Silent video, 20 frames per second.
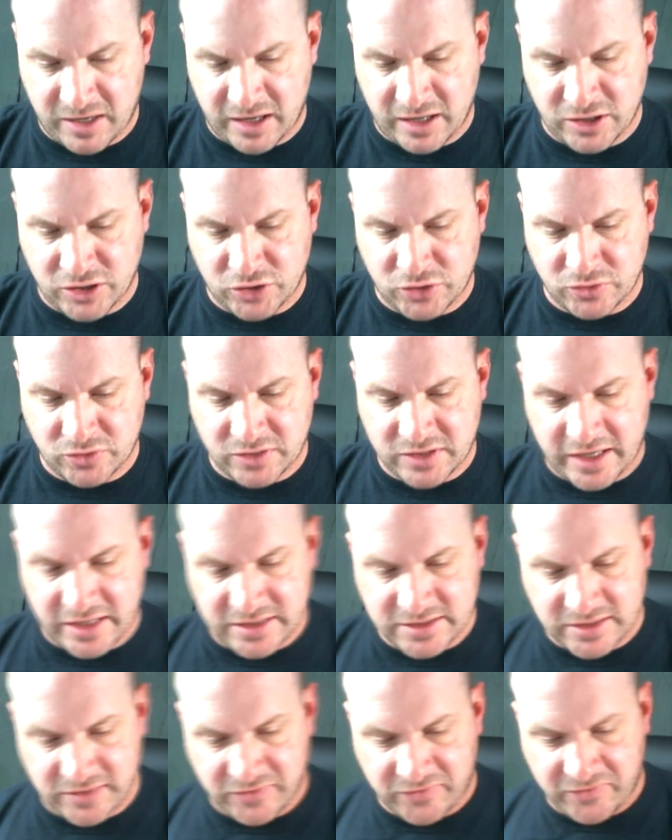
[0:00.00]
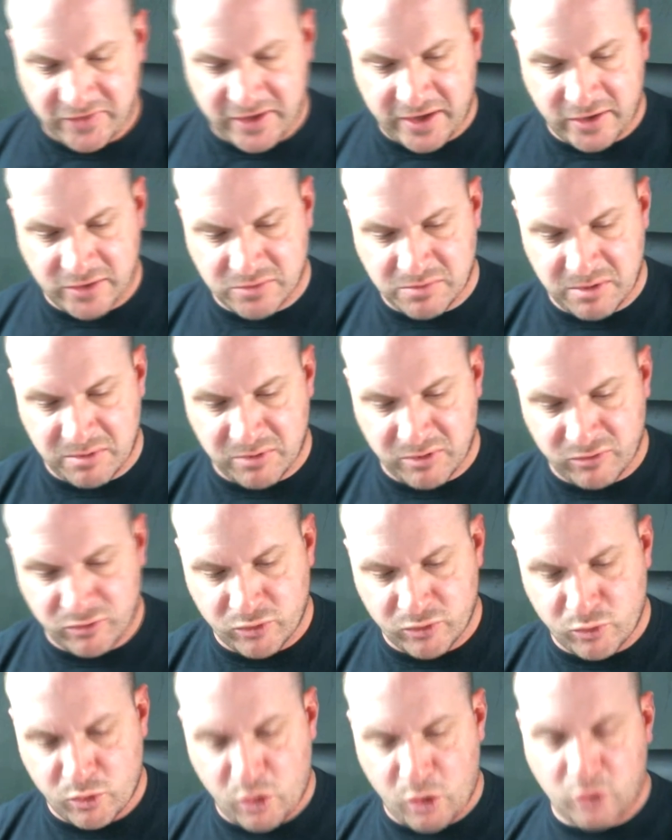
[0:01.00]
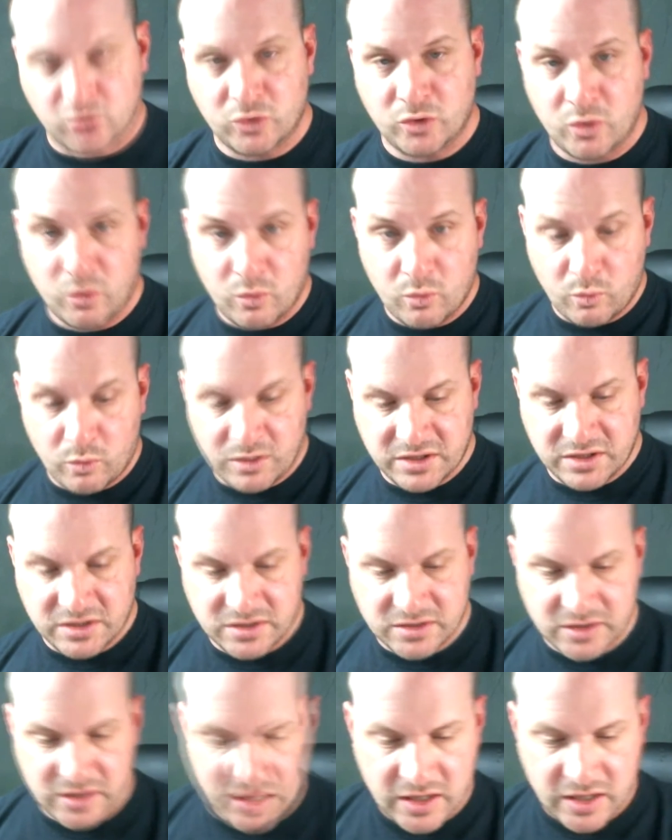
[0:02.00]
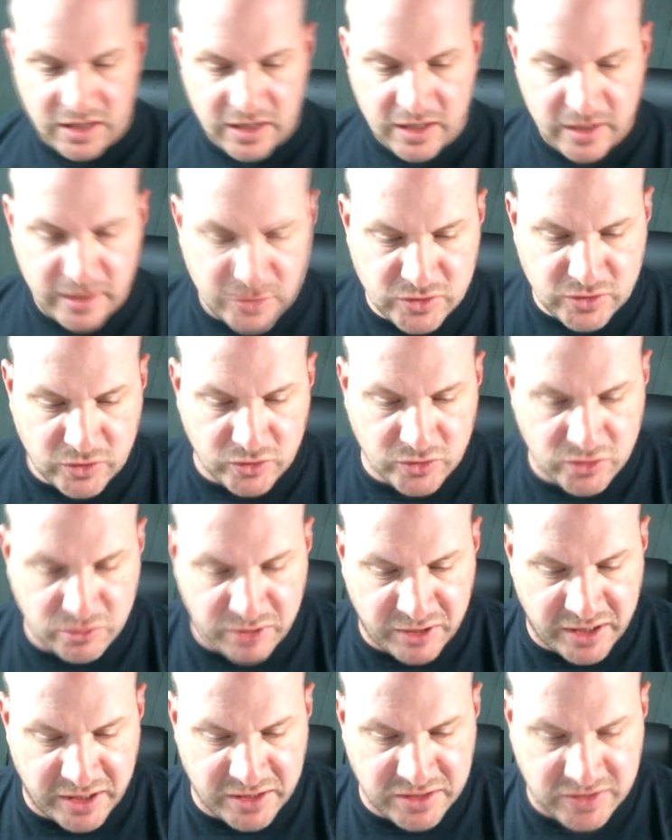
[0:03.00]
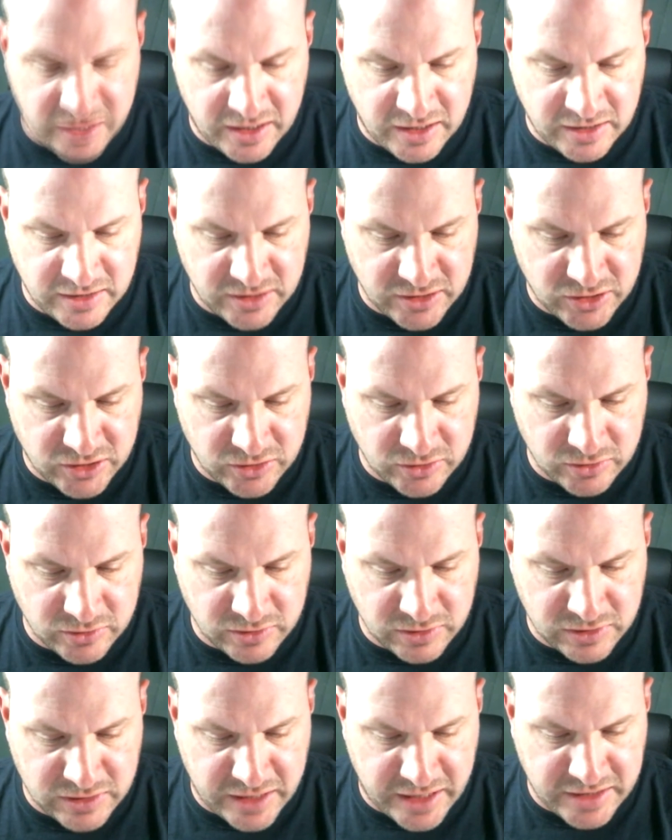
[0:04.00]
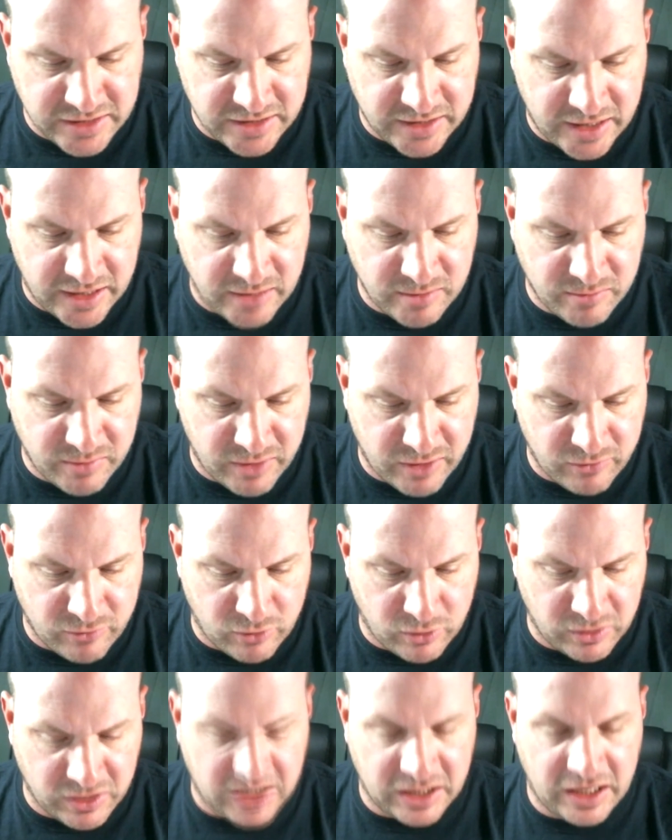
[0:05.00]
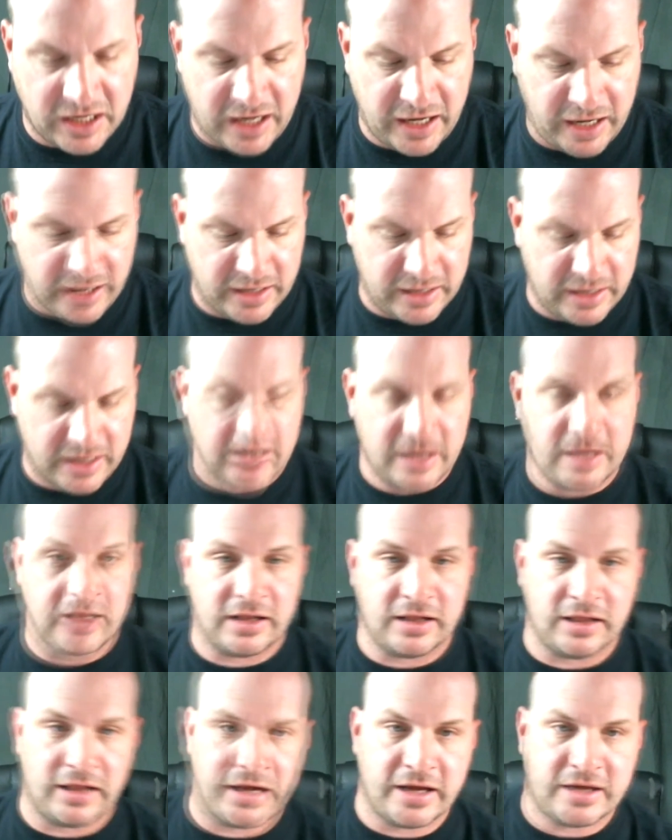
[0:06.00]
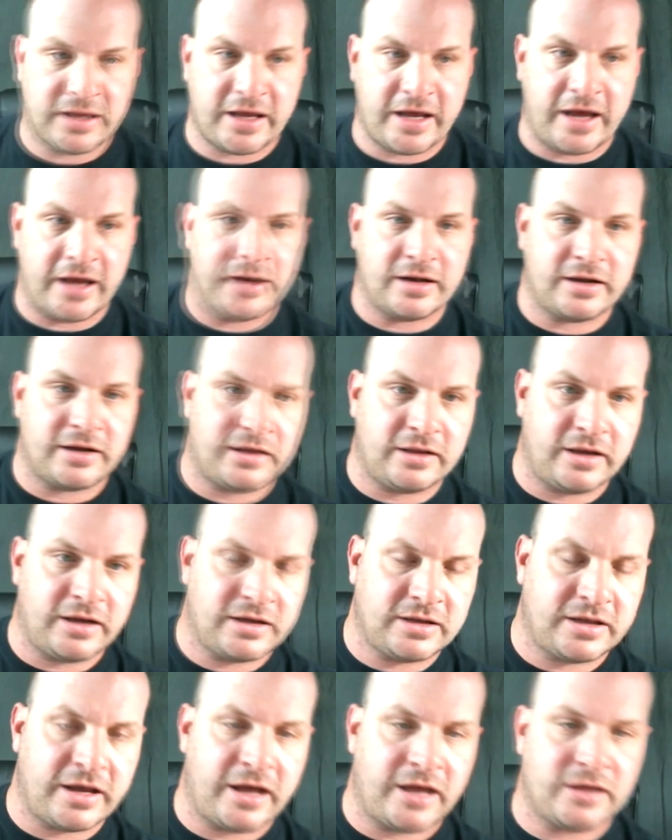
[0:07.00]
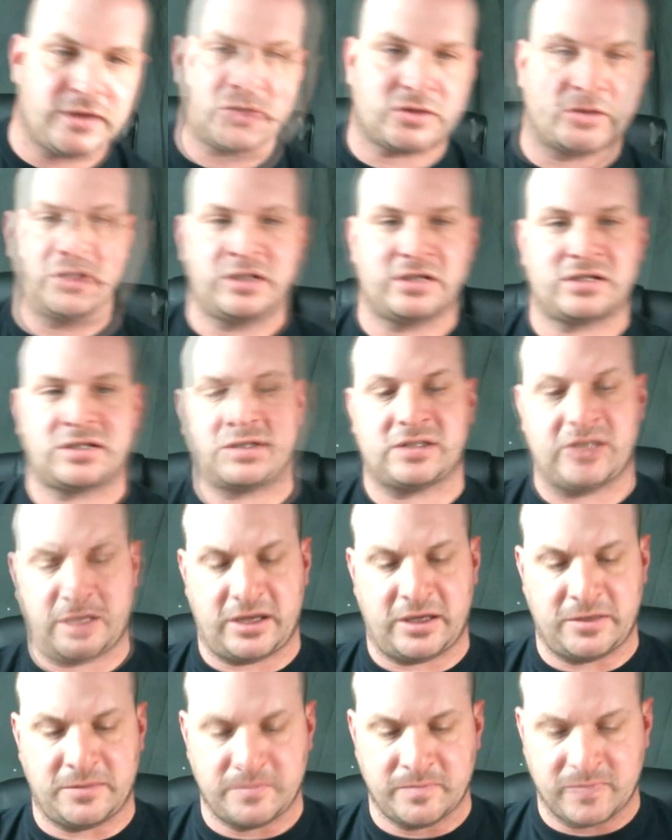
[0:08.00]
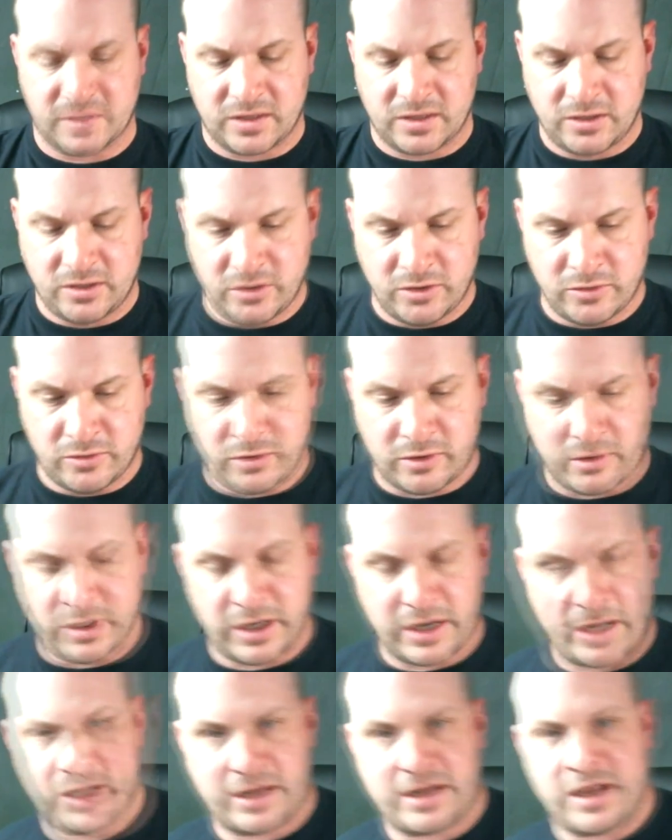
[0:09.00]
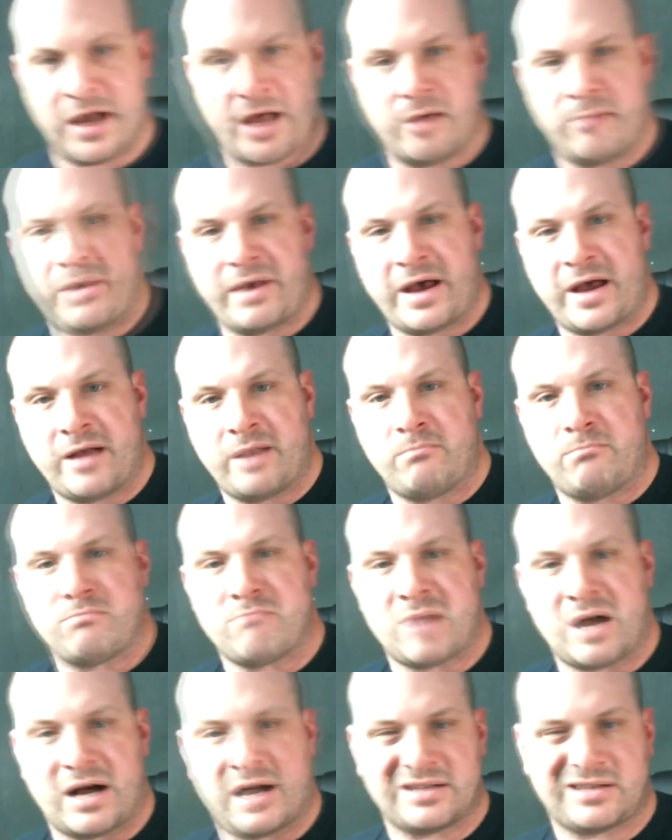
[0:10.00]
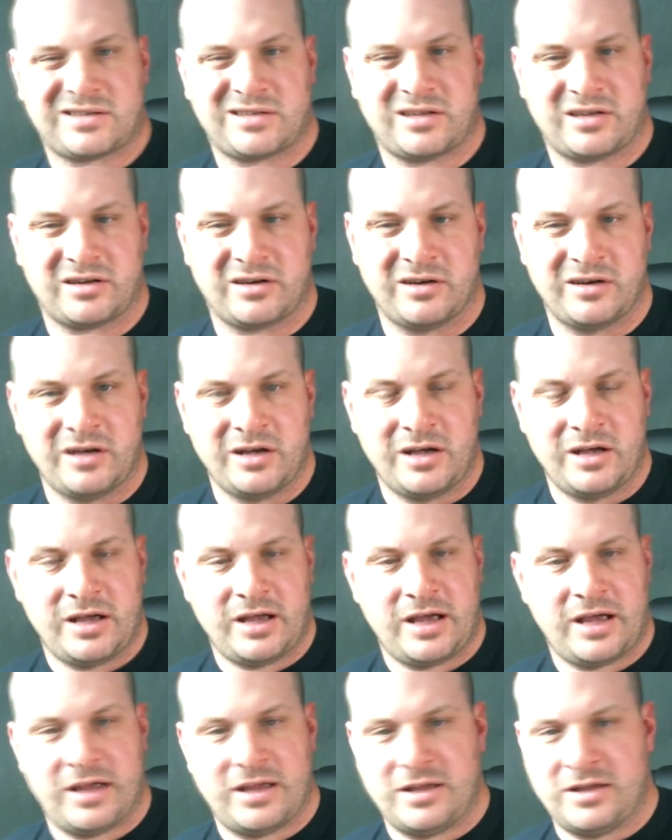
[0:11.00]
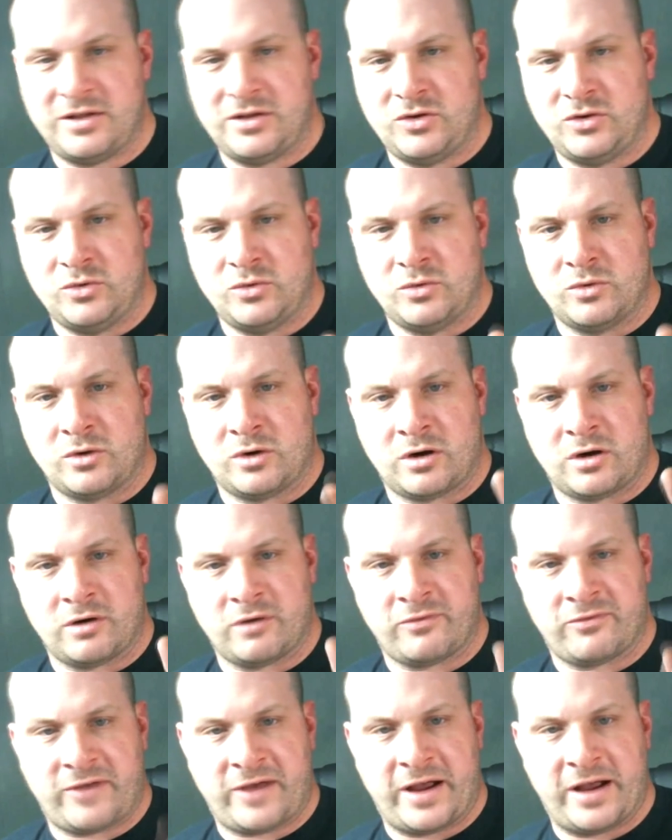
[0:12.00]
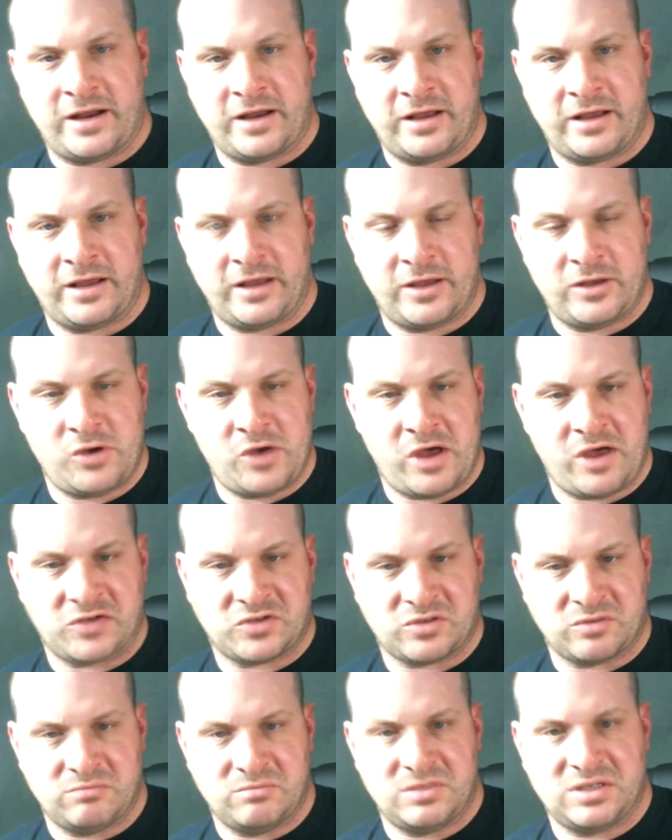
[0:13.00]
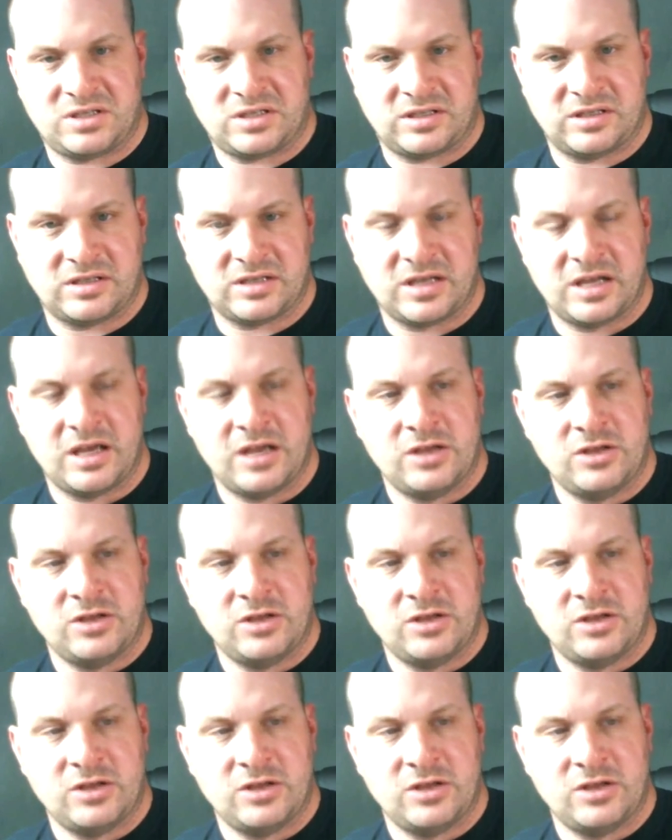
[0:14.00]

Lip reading: Any shoot dice that fails may be rerolled once. This also applies to any additional dice gained by rolling an 8. I like that. I like that. So let's say you're a combat monster and you are fighting and you have some misses.